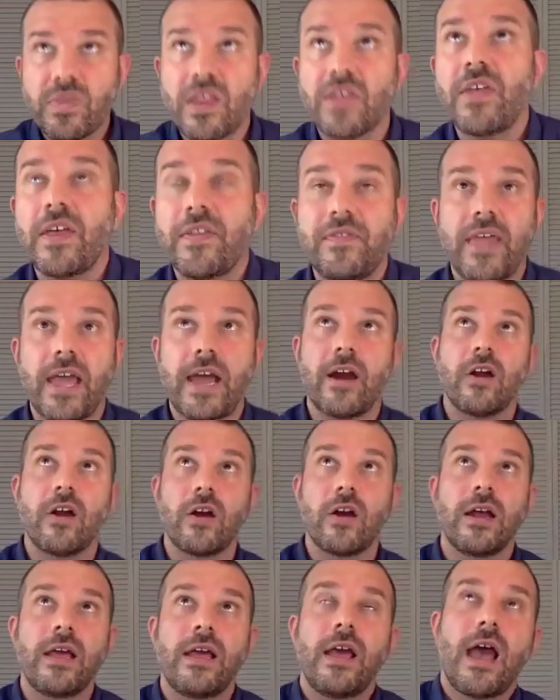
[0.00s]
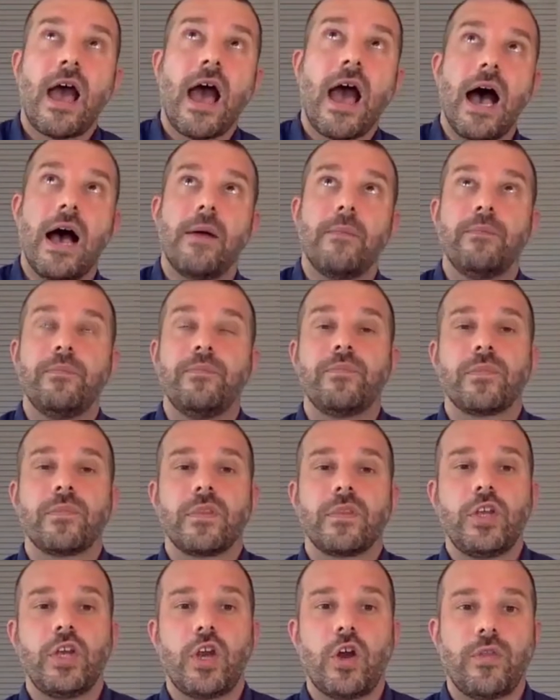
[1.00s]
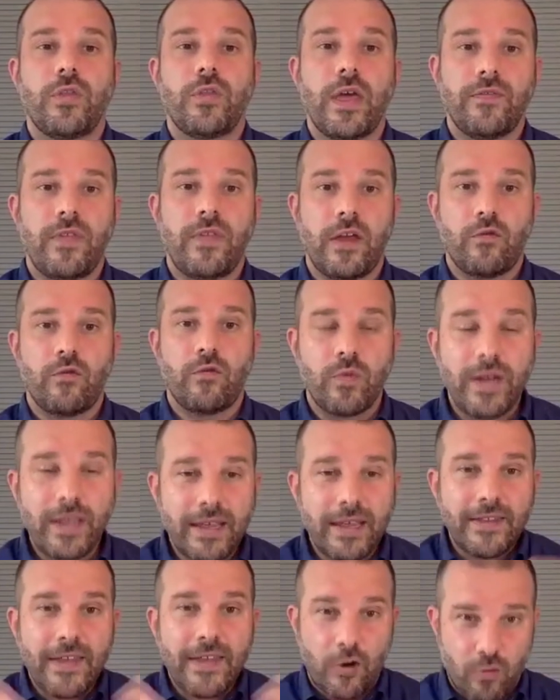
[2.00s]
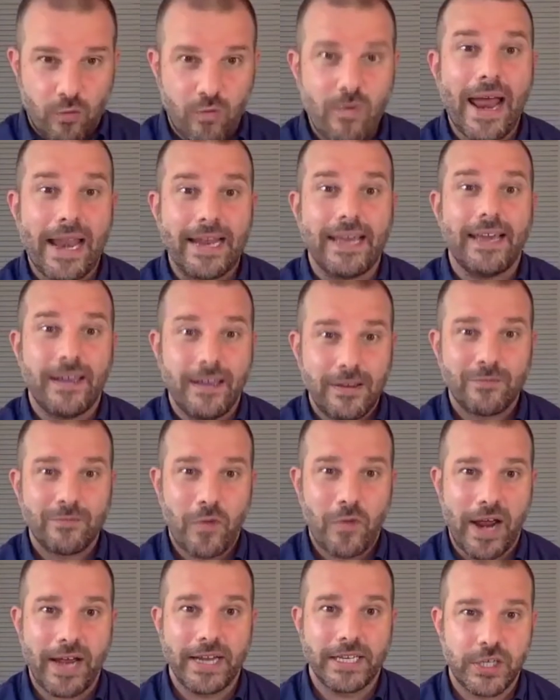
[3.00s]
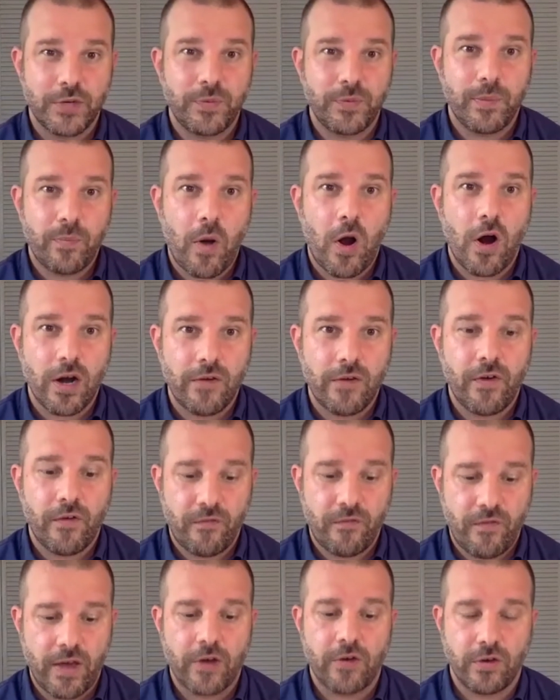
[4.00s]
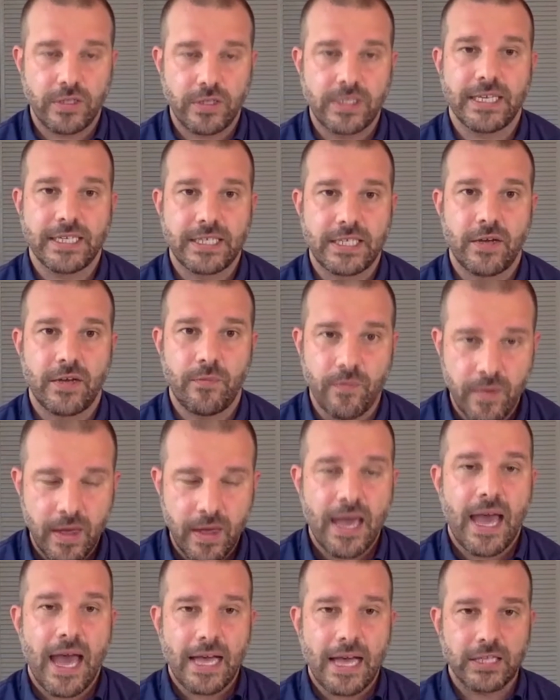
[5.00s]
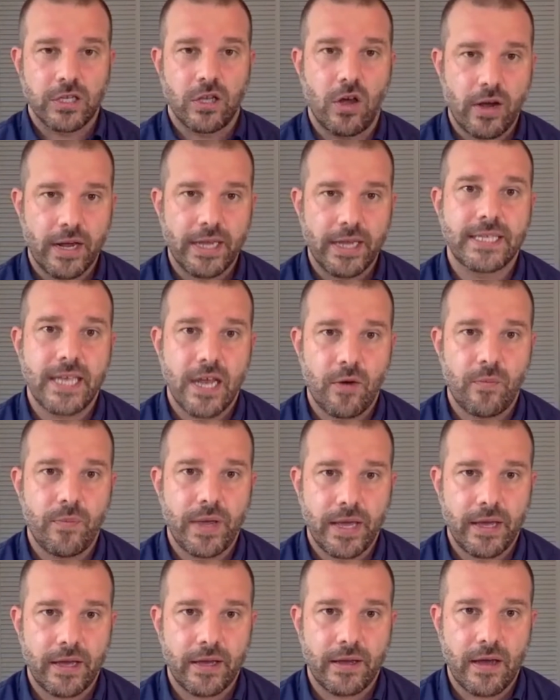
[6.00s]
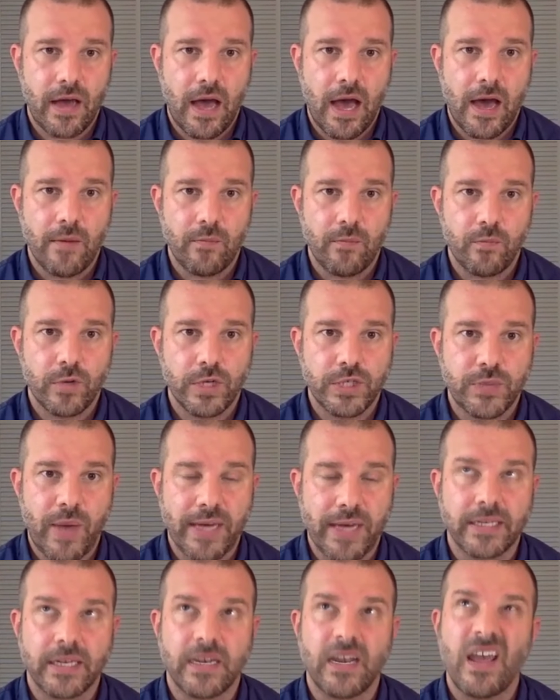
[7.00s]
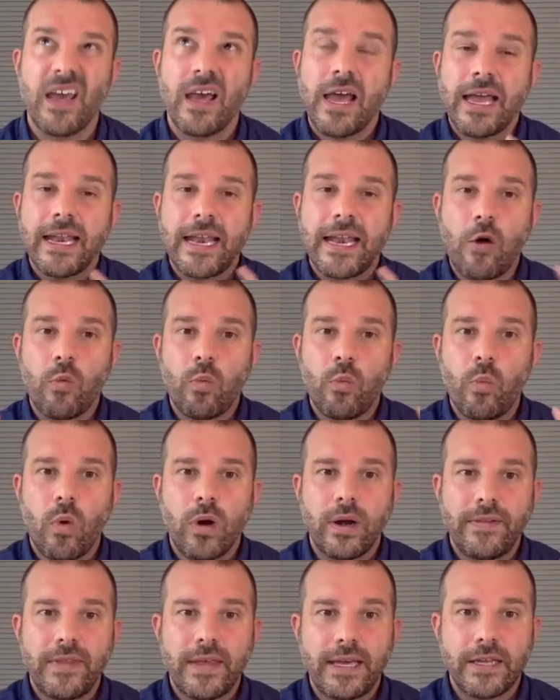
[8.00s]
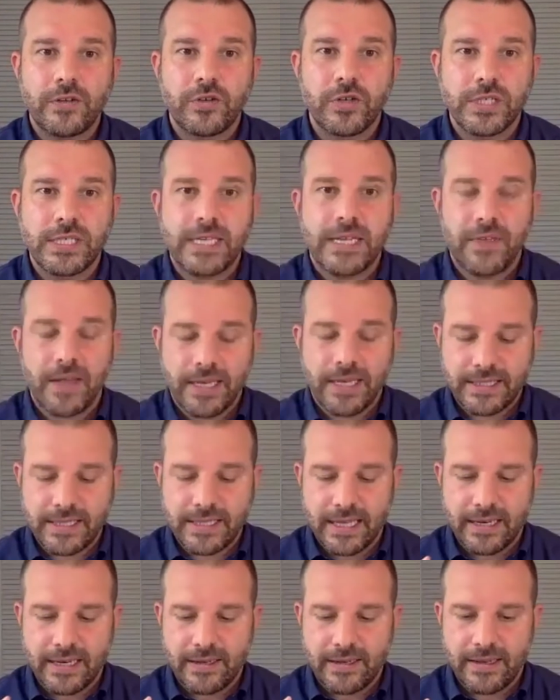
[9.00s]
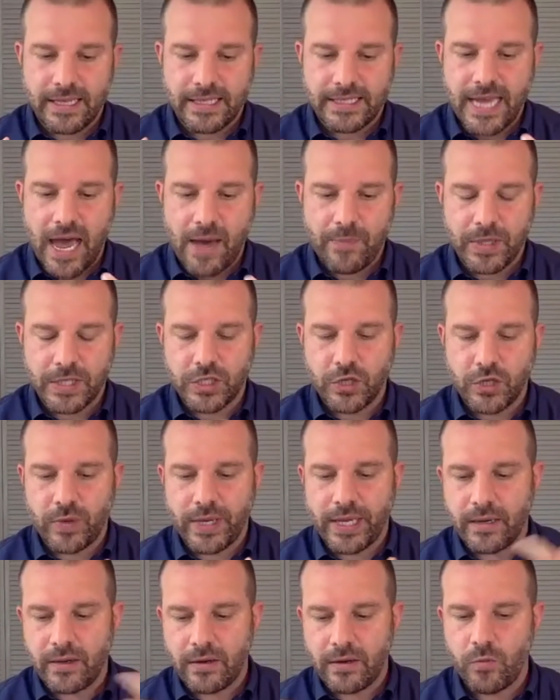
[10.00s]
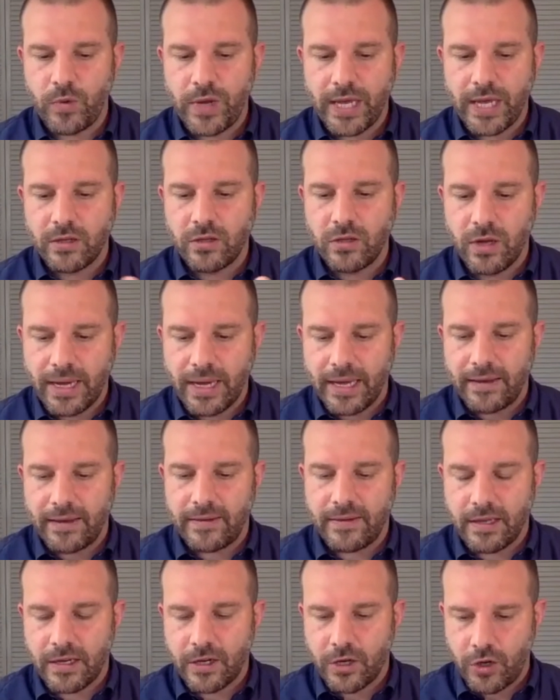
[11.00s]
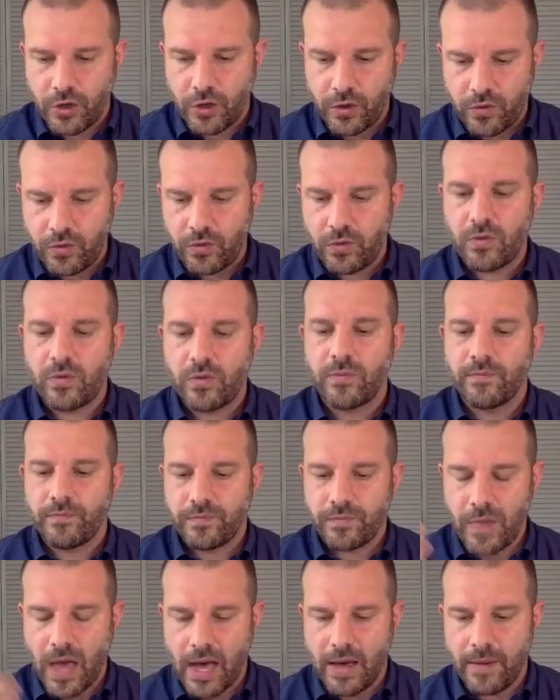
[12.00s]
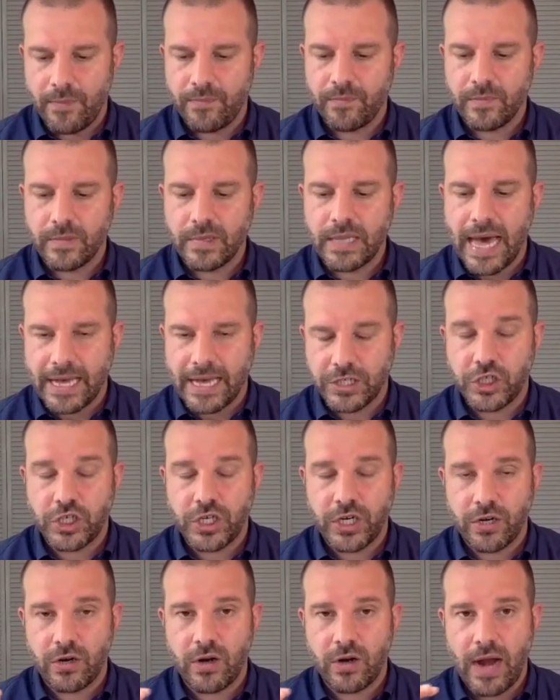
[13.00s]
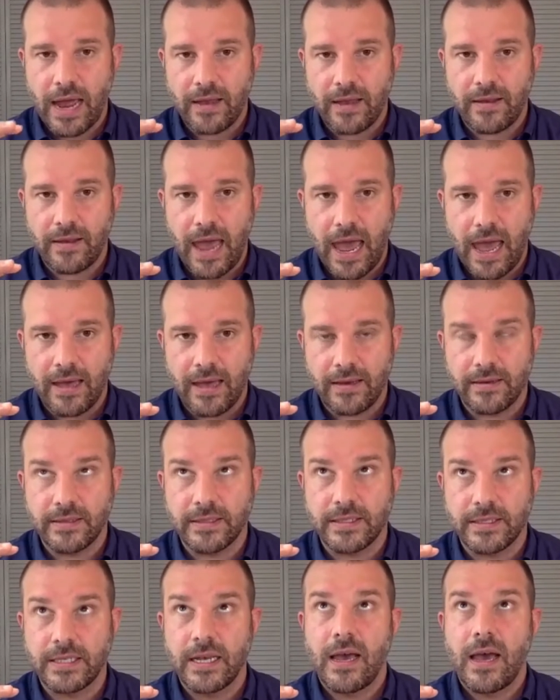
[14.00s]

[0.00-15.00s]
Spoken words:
that they're that really they're ready, right, to be part of a federal system as long as they're being respected. Now, one of the interesting things that's happened, so we can look at the coup last year and